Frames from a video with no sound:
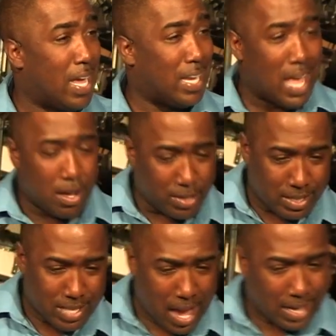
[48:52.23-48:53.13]
and now
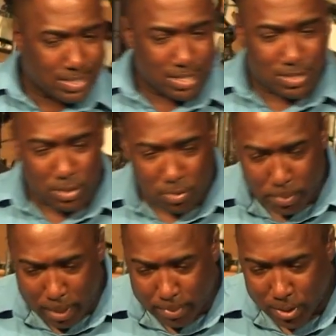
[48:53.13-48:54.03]
gets access to you
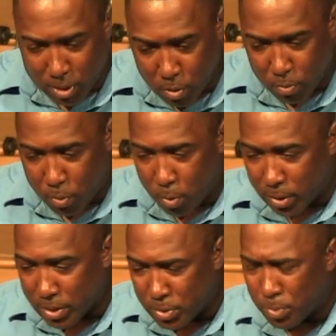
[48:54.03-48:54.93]
to be able to go
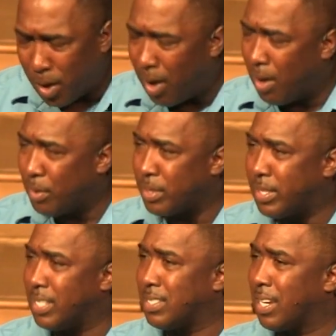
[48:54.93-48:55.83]
forward and do all the
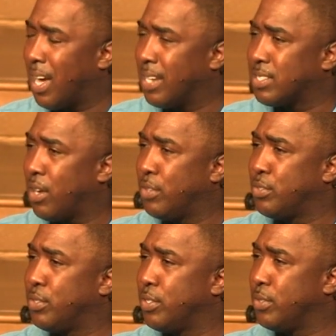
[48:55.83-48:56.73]
things that God has called
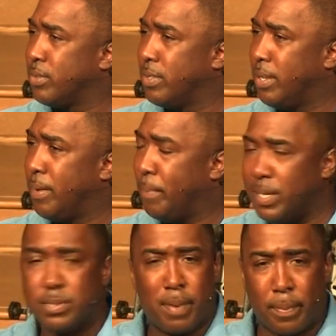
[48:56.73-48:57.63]
you to do,
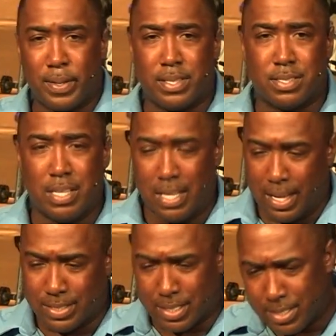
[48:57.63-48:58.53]
piece by piece,
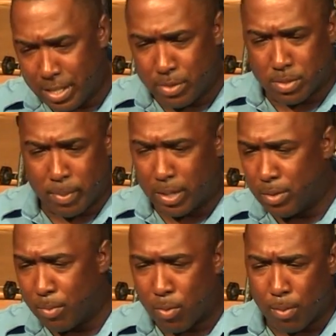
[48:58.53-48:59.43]
as he continues to
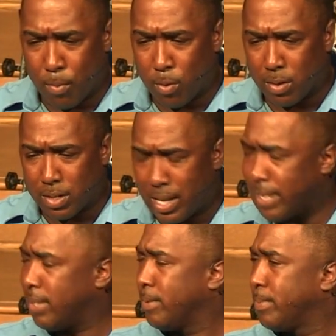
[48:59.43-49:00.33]
make you more and more
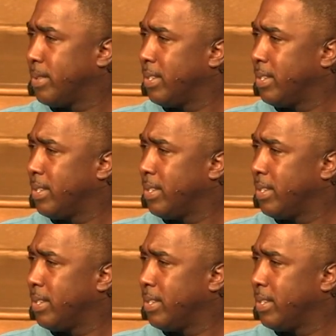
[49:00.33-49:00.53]
like him.